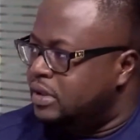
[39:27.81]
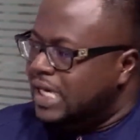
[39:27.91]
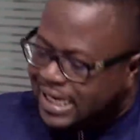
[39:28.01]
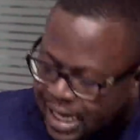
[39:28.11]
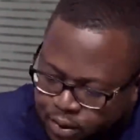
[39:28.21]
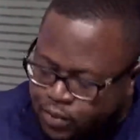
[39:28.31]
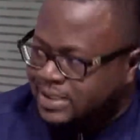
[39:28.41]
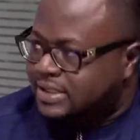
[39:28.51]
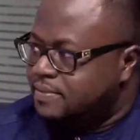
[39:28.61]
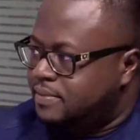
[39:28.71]
Ye can't
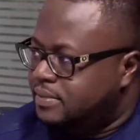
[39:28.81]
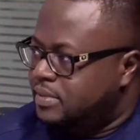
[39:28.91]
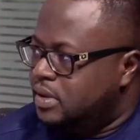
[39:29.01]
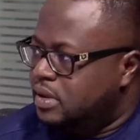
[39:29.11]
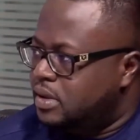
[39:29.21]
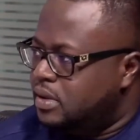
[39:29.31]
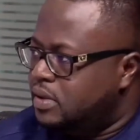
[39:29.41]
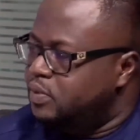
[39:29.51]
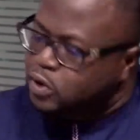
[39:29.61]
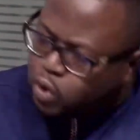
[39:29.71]
want him.
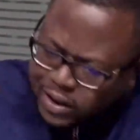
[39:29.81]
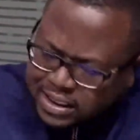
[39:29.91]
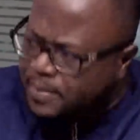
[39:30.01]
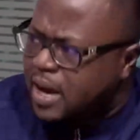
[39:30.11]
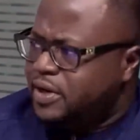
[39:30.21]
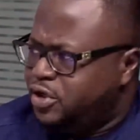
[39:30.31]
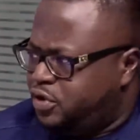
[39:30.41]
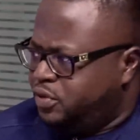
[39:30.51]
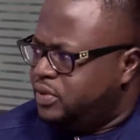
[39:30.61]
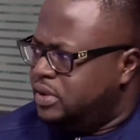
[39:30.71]
We talked about
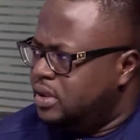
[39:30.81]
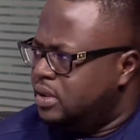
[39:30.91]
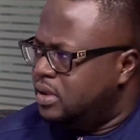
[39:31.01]
issues.